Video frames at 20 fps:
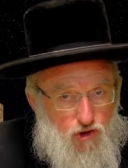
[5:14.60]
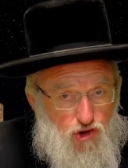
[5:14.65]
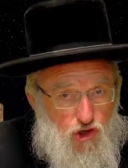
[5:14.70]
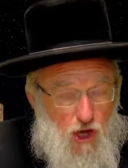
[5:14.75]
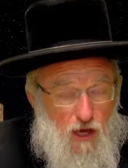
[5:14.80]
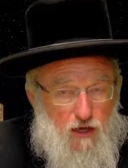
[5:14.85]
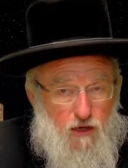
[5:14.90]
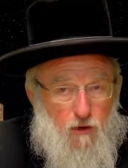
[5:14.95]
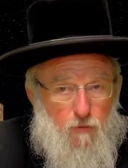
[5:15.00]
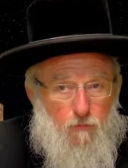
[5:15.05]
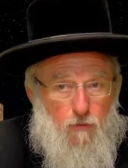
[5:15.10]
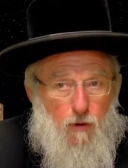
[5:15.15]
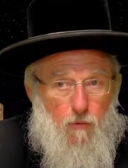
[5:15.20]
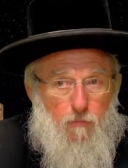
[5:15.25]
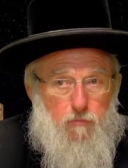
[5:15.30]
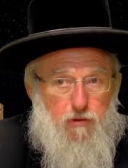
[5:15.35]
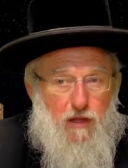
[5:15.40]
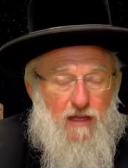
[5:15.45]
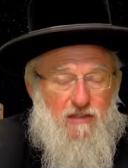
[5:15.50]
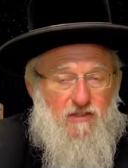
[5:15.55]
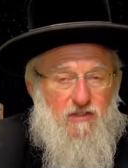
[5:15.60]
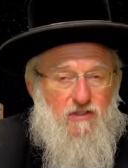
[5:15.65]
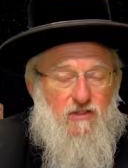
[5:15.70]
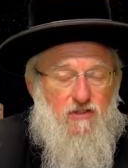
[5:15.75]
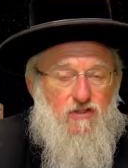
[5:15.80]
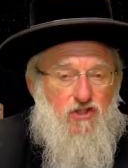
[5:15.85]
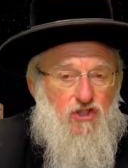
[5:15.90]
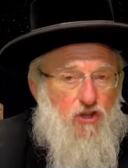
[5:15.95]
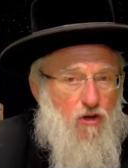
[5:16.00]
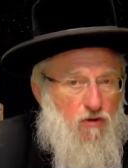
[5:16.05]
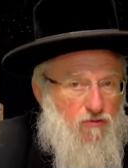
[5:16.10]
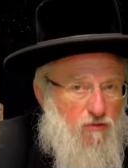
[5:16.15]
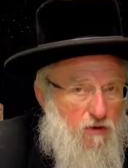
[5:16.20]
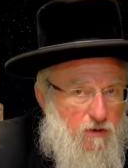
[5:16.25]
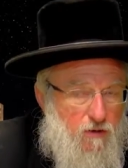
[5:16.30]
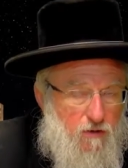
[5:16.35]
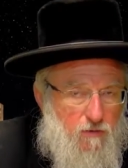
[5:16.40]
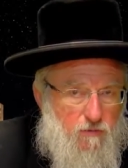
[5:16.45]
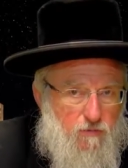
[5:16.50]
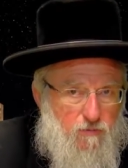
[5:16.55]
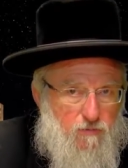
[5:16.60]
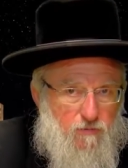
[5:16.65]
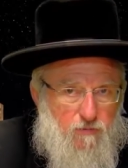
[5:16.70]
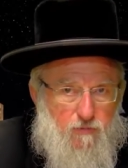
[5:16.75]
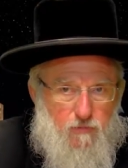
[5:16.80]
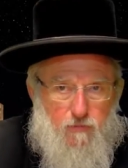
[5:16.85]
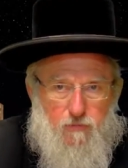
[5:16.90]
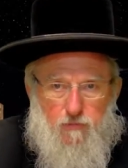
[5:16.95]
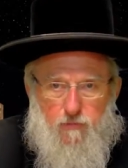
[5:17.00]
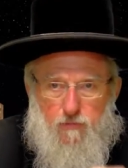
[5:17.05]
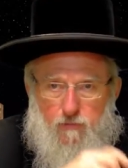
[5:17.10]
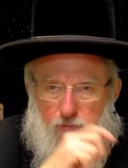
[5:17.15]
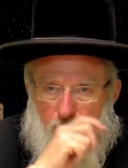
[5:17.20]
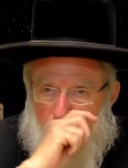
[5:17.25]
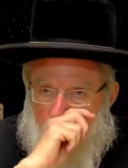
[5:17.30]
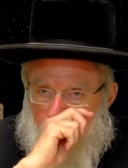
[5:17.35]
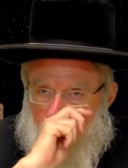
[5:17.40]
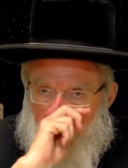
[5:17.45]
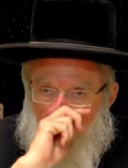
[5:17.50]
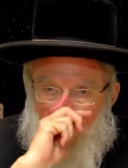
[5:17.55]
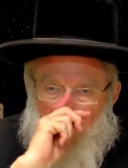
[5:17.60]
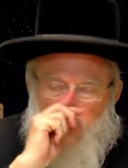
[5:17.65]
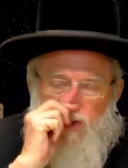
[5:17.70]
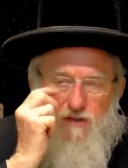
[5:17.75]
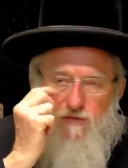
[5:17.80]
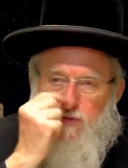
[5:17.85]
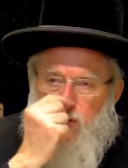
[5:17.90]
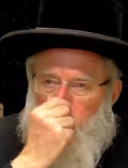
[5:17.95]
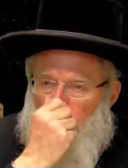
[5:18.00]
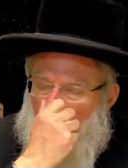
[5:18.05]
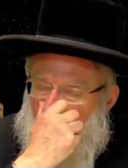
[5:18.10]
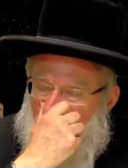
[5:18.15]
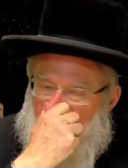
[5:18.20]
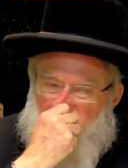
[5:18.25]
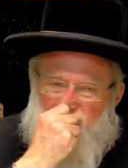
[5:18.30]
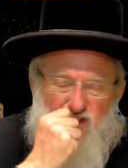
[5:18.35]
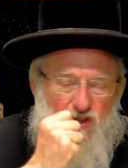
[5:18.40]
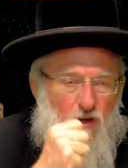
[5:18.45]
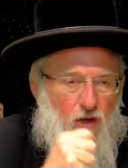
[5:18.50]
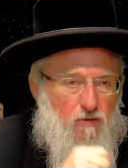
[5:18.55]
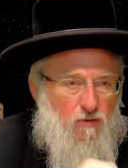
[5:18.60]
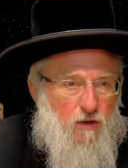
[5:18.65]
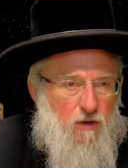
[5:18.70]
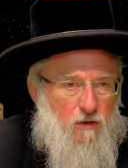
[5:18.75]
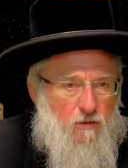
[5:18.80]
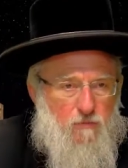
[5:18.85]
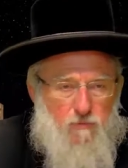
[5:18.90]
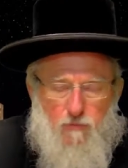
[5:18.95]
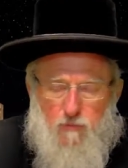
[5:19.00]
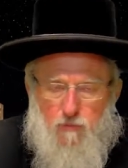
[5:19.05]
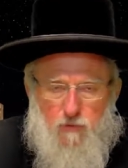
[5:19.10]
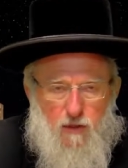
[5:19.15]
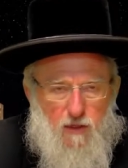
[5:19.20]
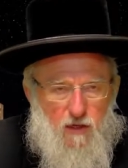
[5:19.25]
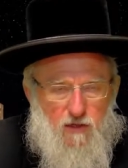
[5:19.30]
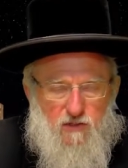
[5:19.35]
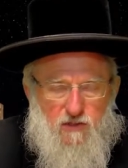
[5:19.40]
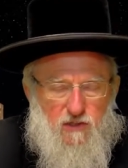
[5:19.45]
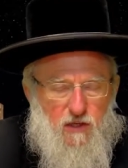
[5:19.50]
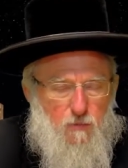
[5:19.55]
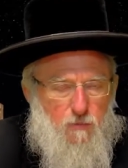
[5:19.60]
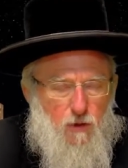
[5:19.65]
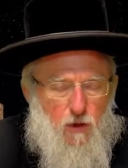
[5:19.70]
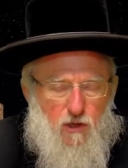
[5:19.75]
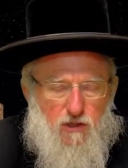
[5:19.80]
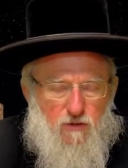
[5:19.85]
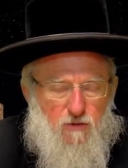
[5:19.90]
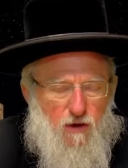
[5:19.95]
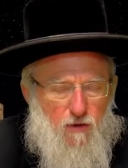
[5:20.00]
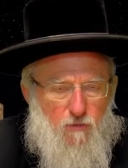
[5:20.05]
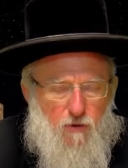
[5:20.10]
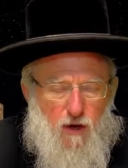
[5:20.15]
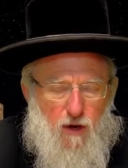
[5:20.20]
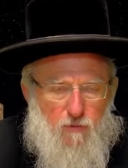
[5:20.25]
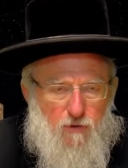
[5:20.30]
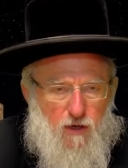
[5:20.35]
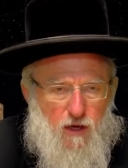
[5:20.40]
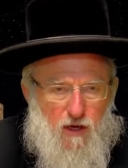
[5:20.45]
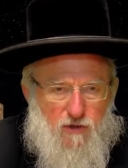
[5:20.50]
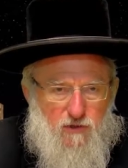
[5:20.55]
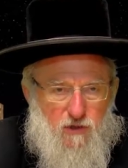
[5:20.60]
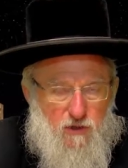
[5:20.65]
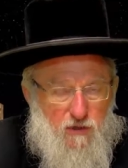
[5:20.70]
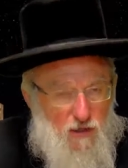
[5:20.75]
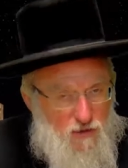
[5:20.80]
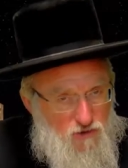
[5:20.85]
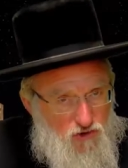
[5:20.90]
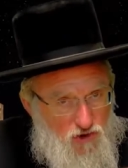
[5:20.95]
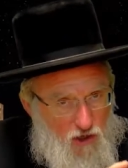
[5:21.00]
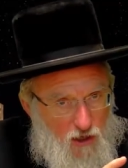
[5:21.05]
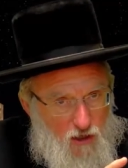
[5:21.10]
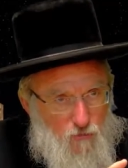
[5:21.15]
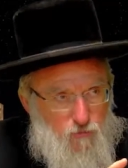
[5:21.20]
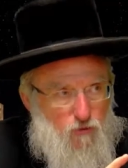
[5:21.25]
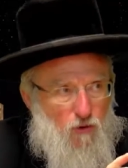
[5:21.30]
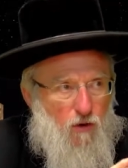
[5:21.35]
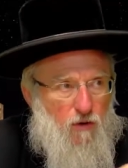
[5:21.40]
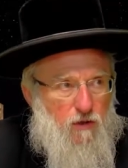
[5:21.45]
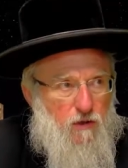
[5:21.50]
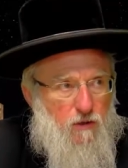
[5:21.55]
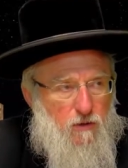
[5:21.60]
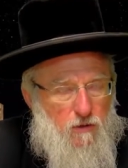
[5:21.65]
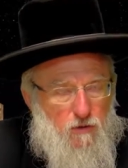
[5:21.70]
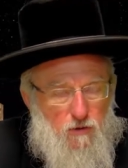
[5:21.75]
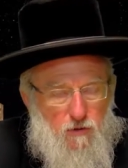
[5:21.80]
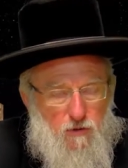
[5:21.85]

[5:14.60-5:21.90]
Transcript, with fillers: Jacob blesses his children, Joseph and all of his children. He doesn't say because of Abraham and Isaac. That's Jacob talking.